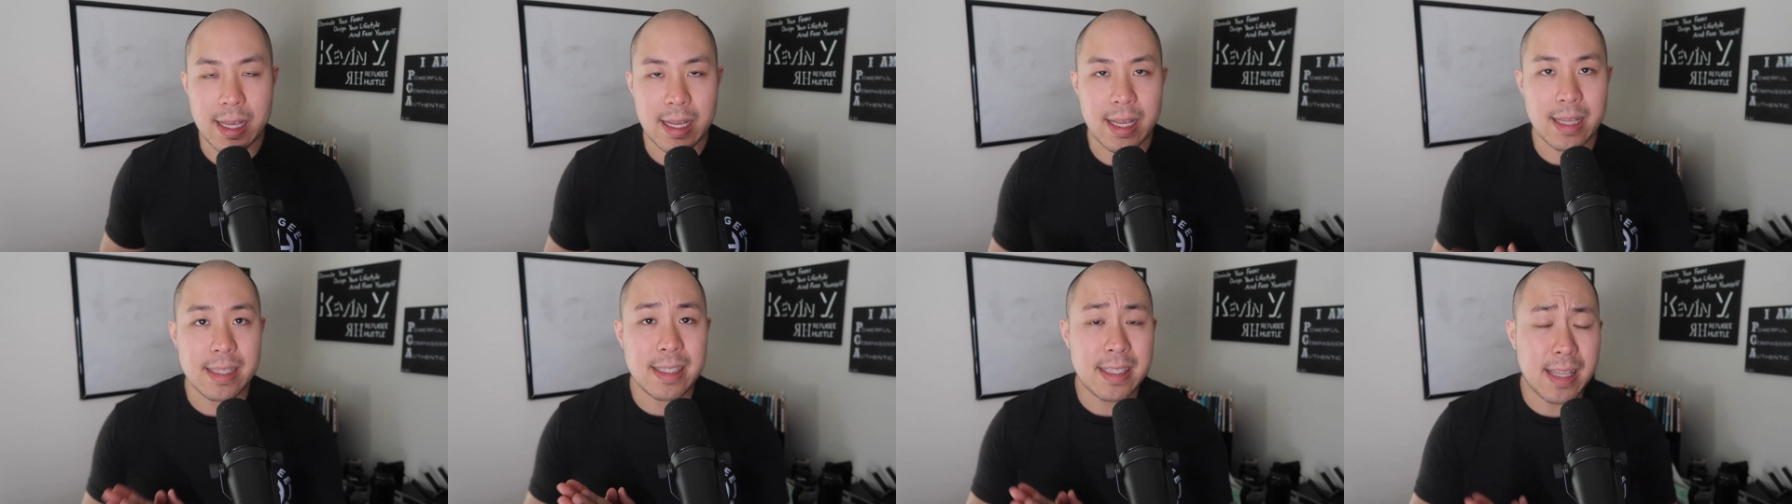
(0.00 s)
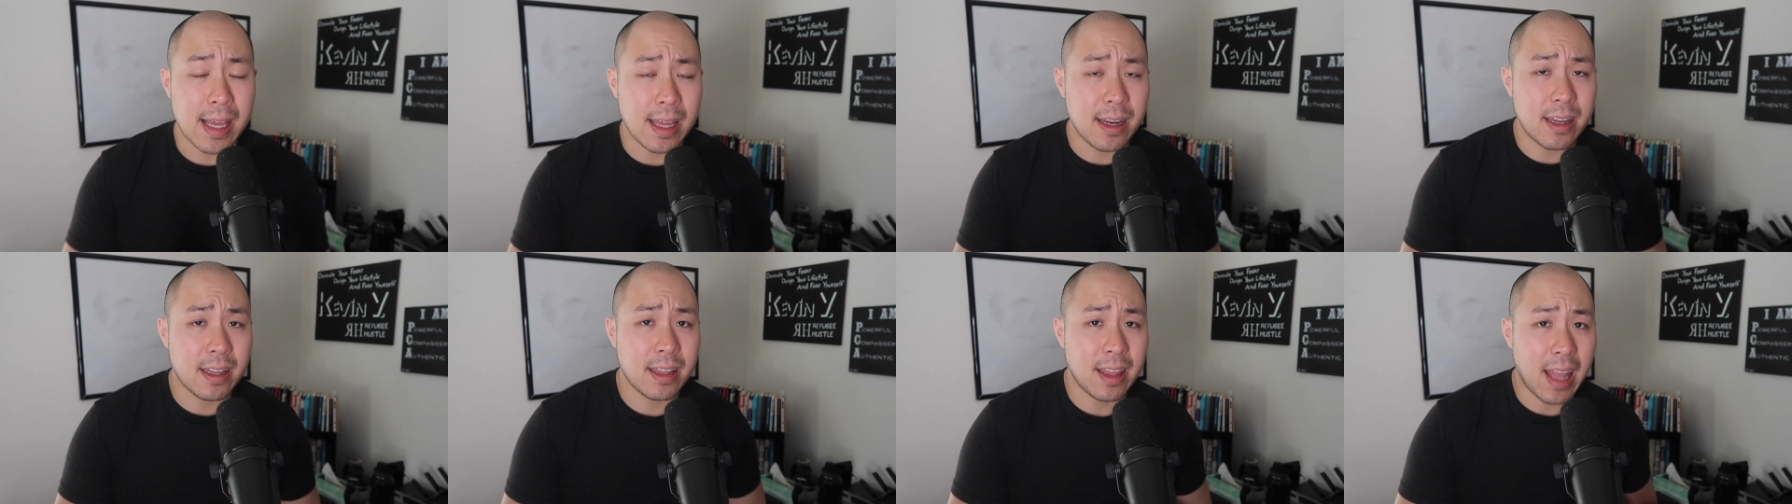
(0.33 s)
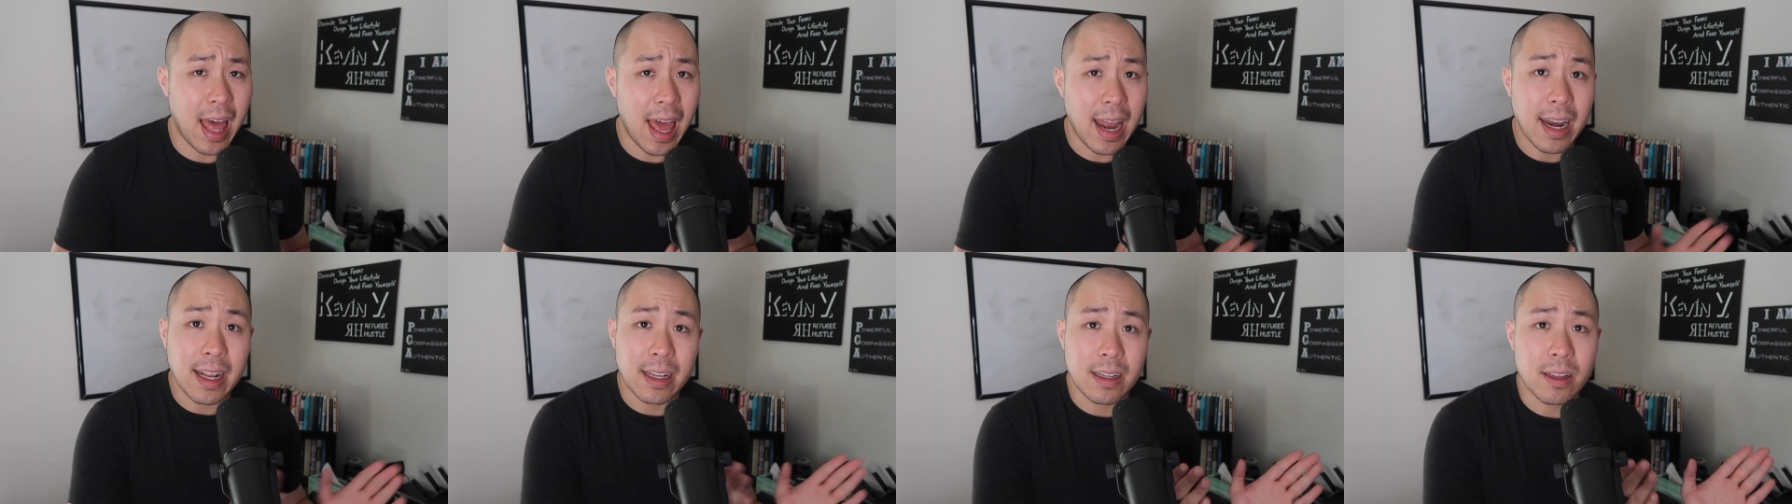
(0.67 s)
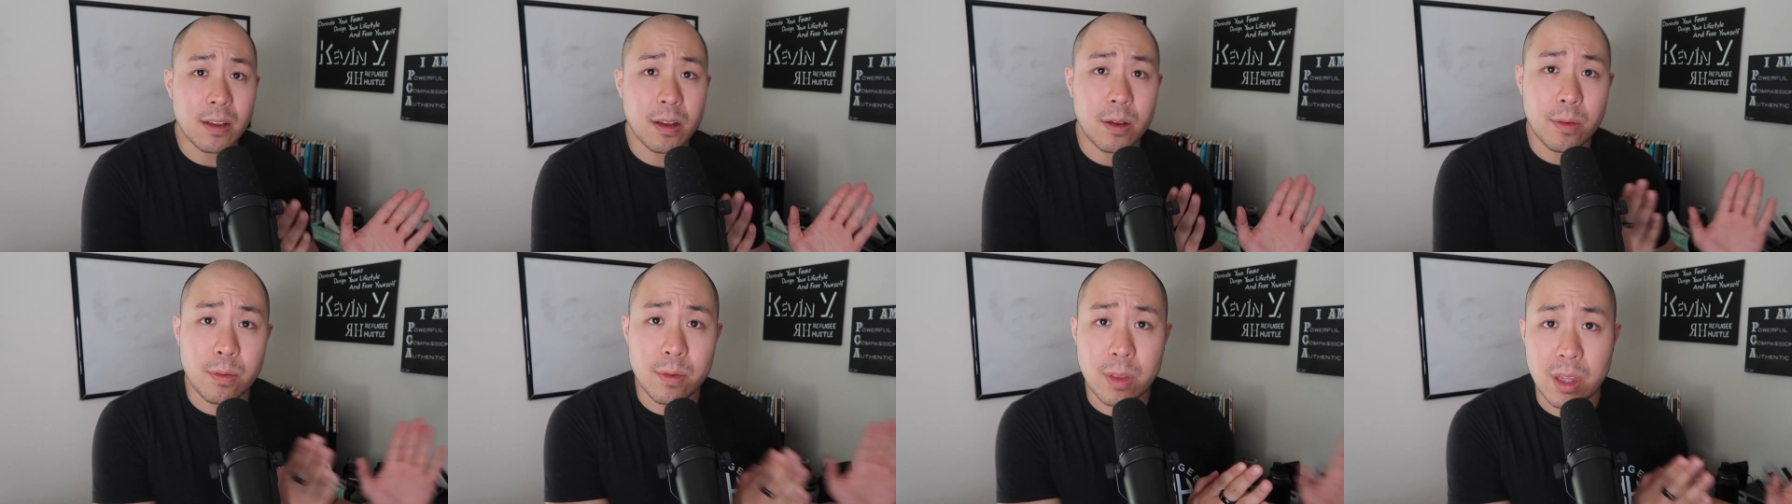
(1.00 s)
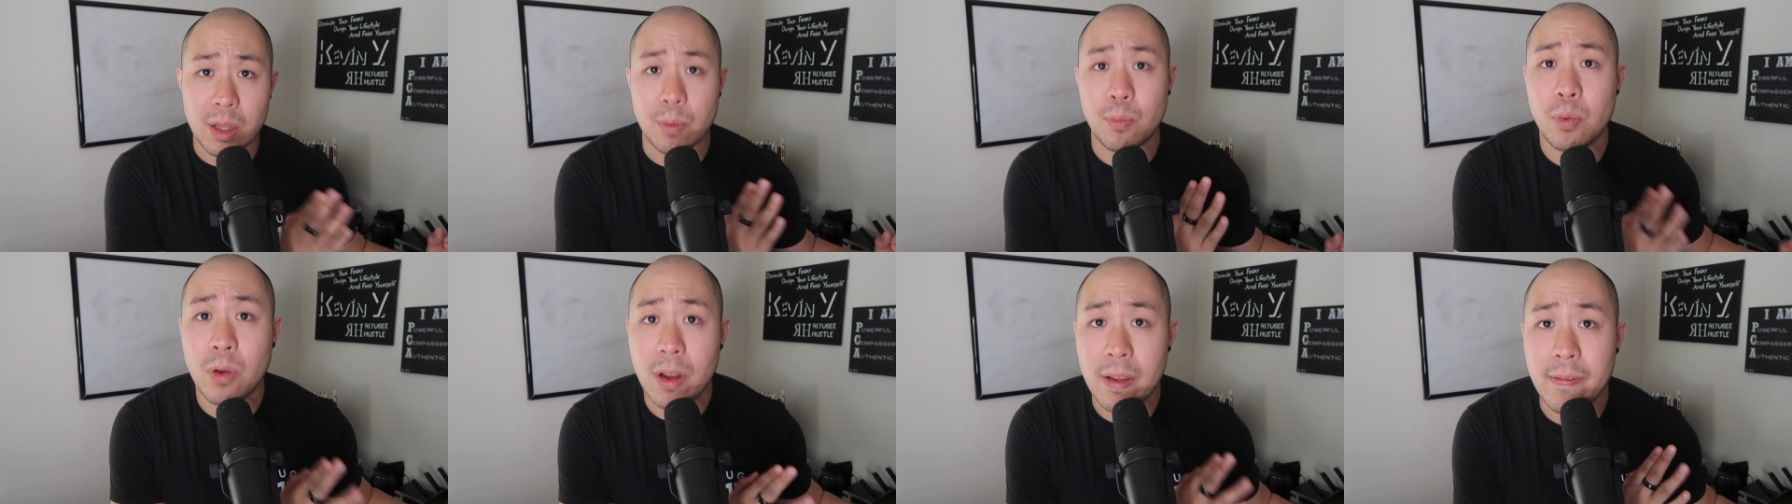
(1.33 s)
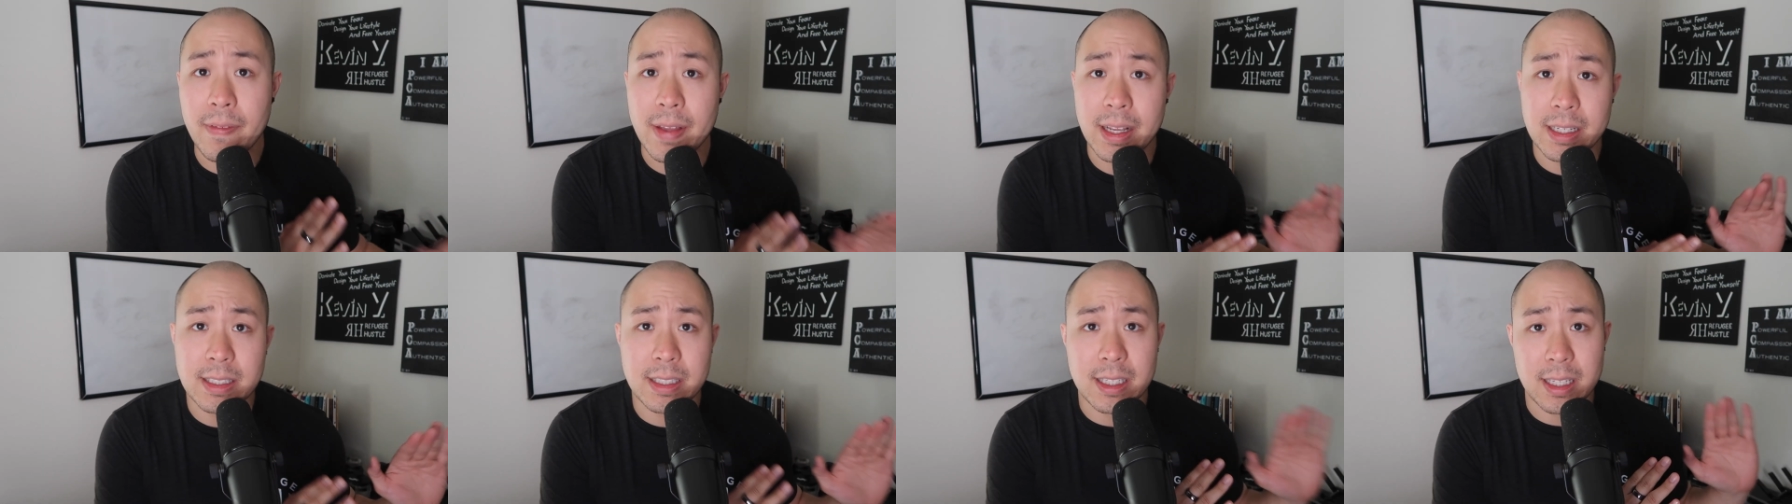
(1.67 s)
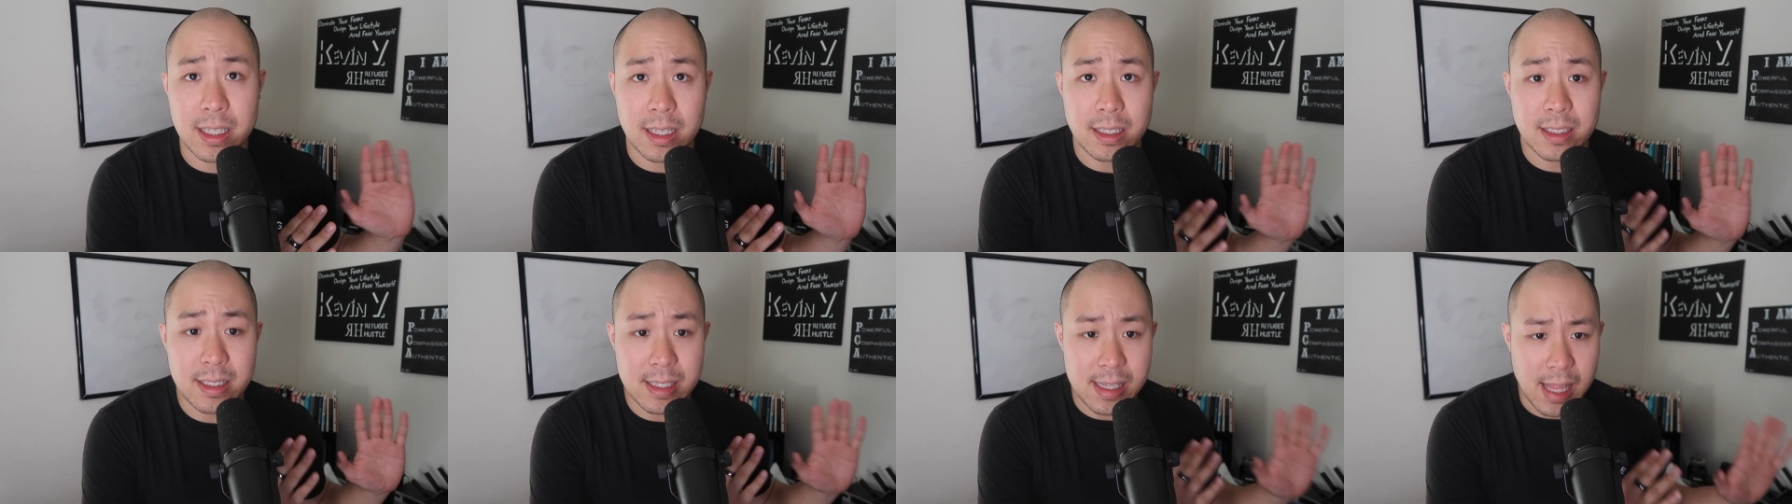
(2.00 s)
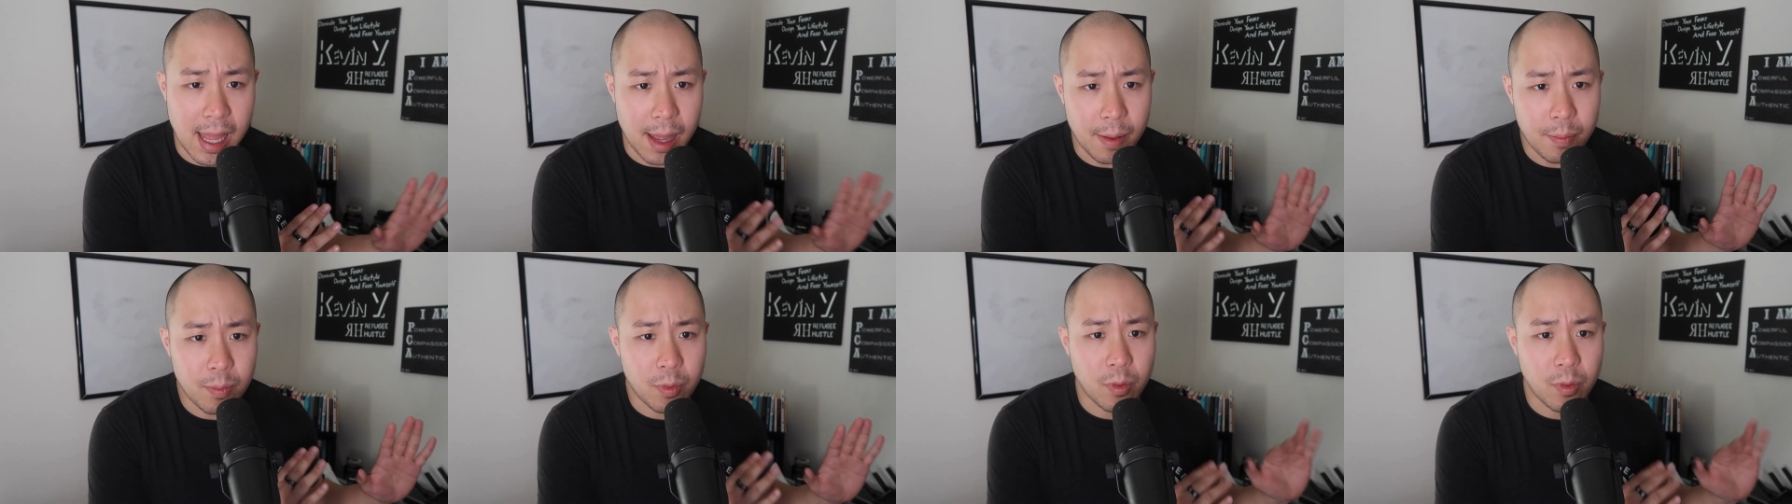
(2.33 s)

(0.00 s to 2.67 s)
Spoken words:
like I said in the previous step,